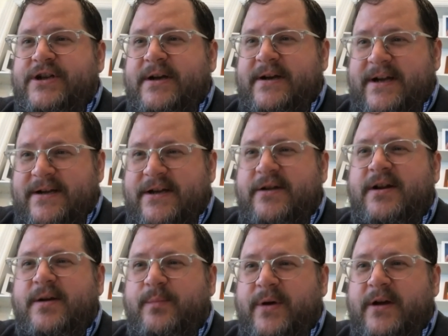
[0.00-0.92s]

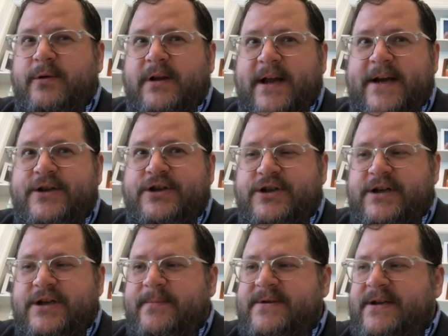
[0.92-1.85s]
continue to build
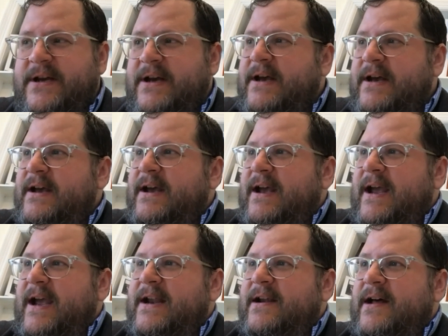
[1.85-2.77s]
relationships,
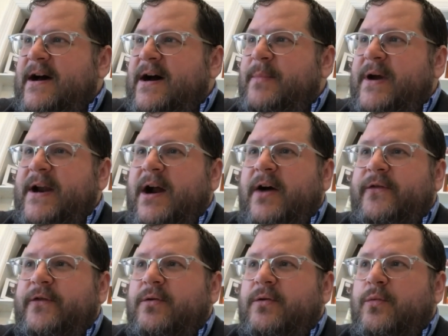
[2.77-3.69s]
and
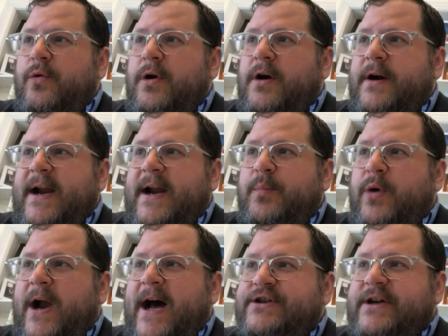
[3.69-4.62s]
also work on a
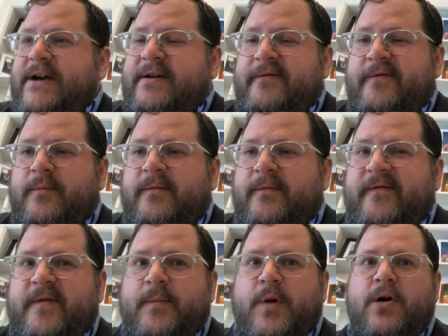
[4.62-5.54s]
project from
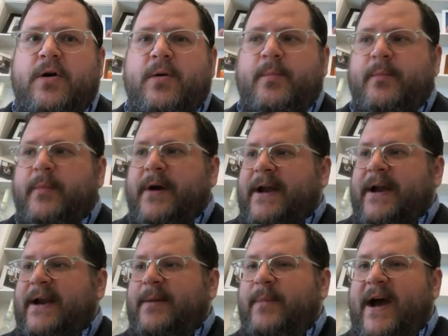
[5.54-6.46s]
home
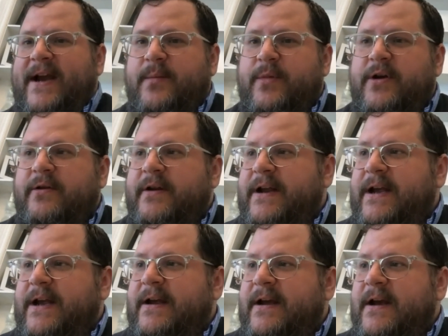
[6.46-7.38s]
and in my
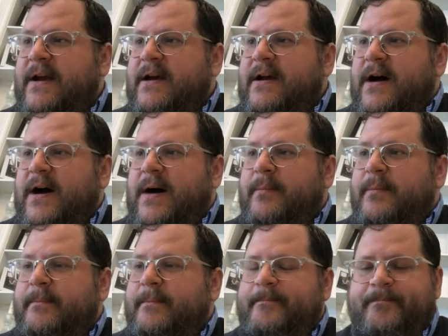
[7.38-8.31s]
community.
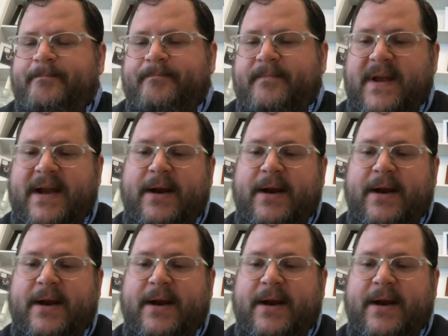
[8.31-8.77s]
And it